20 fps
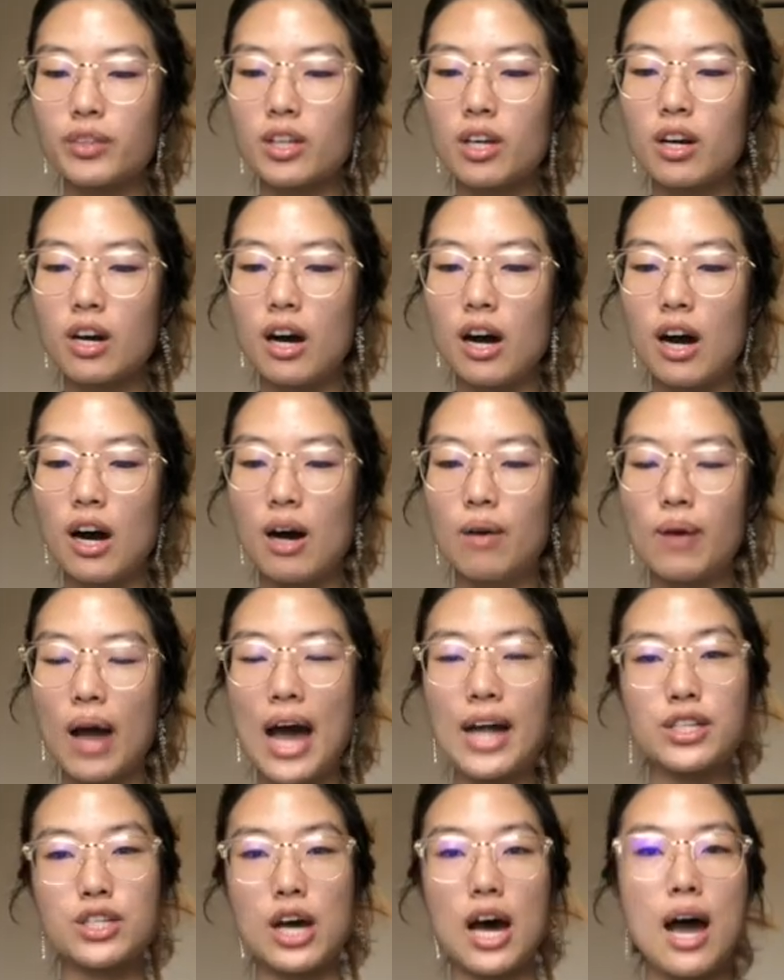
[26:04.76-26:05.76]

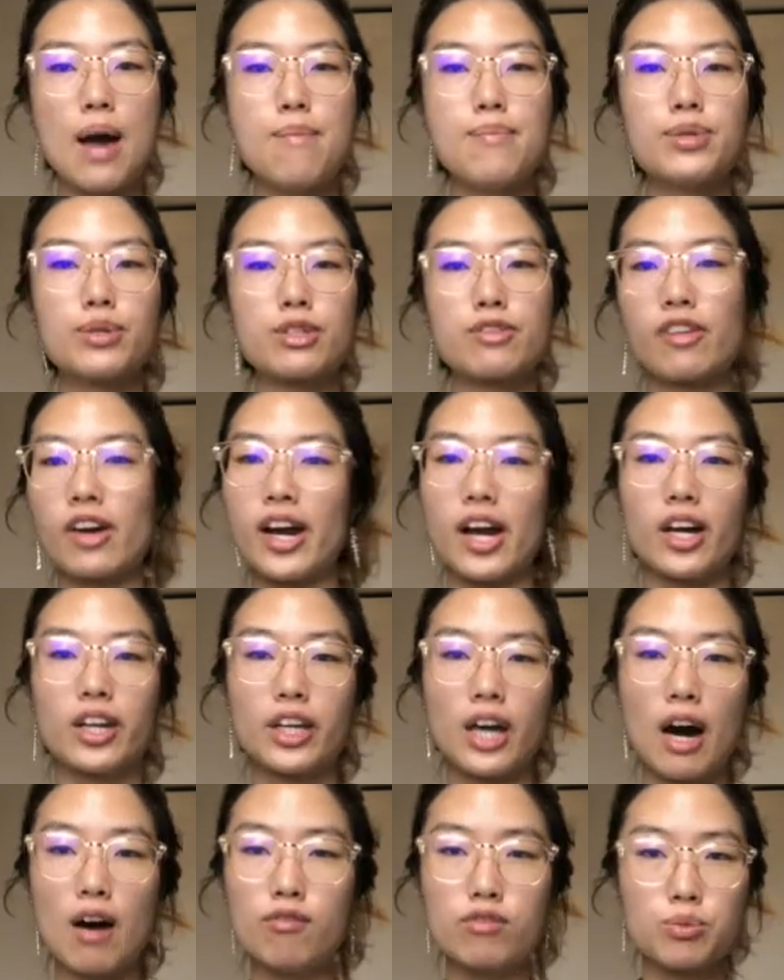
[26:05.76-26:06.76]
At times it was very
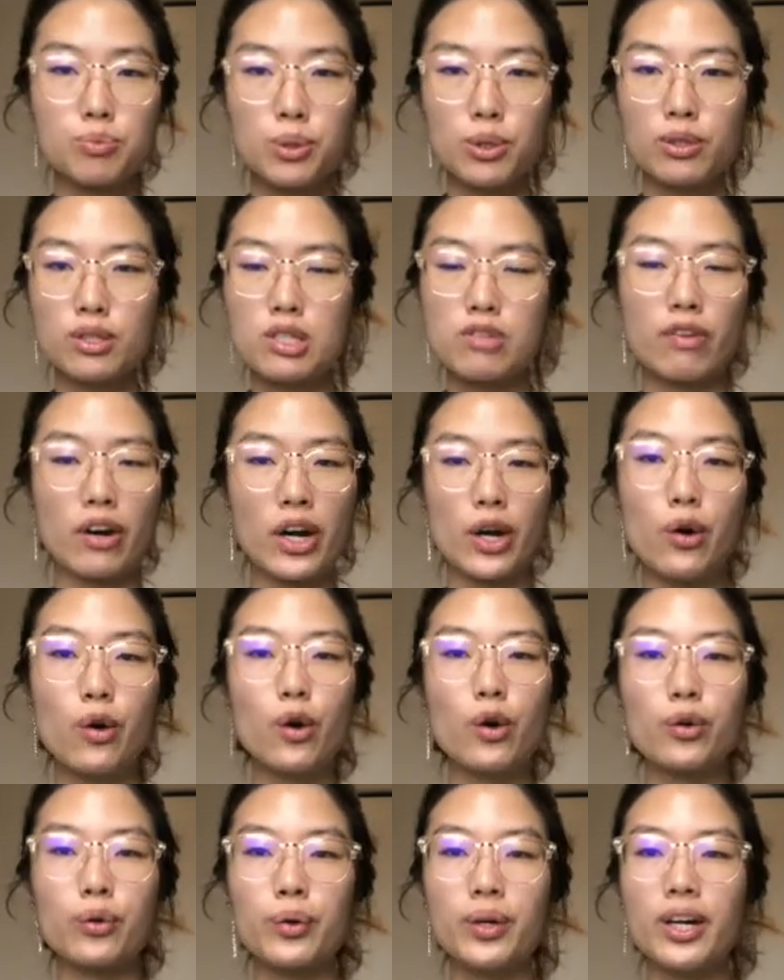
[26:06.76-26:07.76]
uncomfortable, it was very
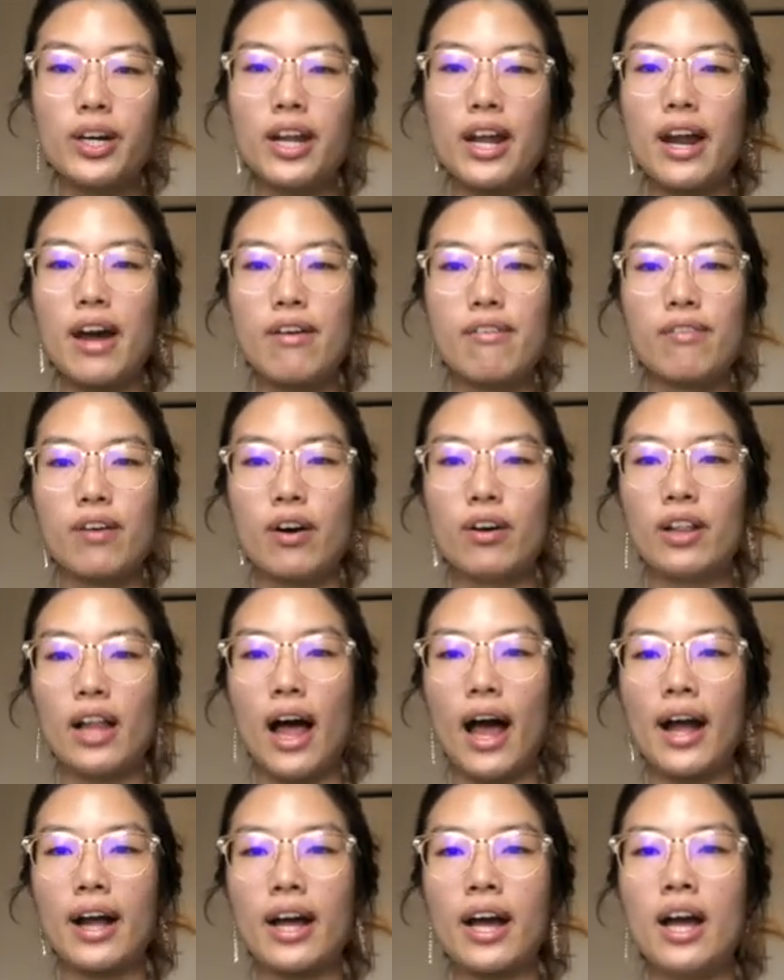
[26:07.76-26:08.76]
awkward, and I felt
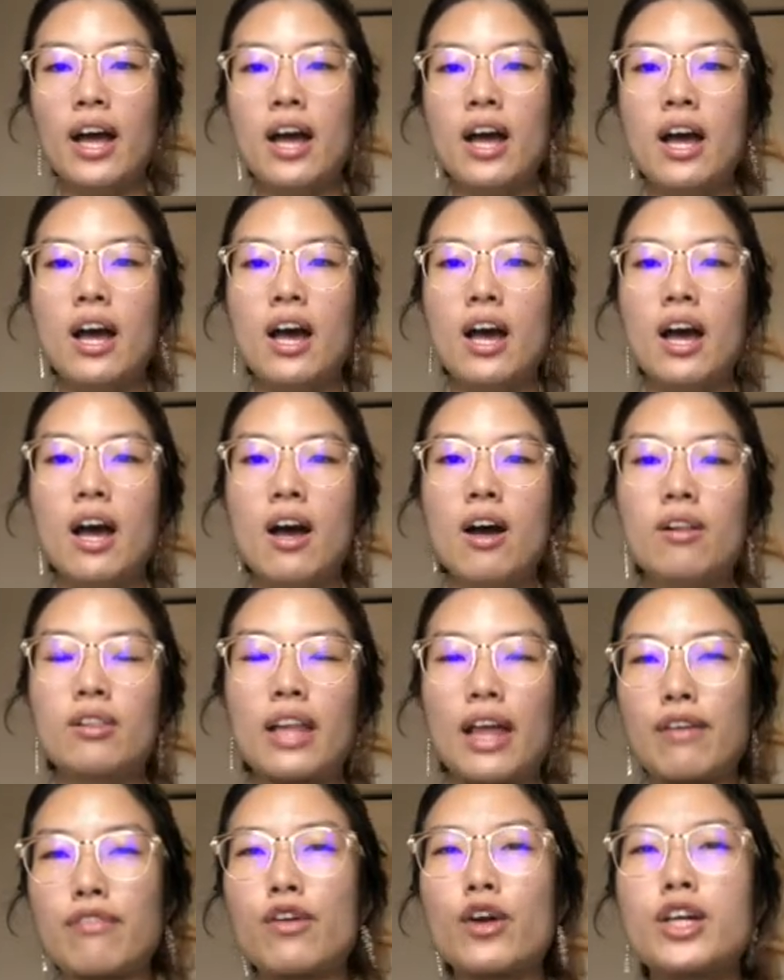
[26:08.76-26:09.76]
like
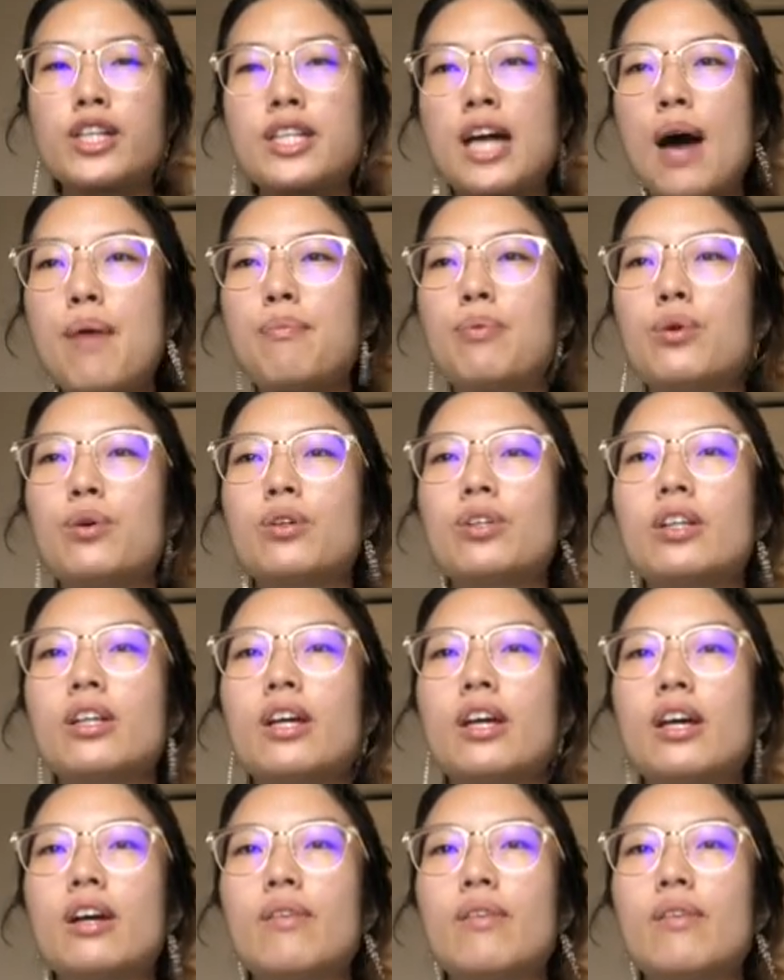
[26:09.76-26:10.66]
for example,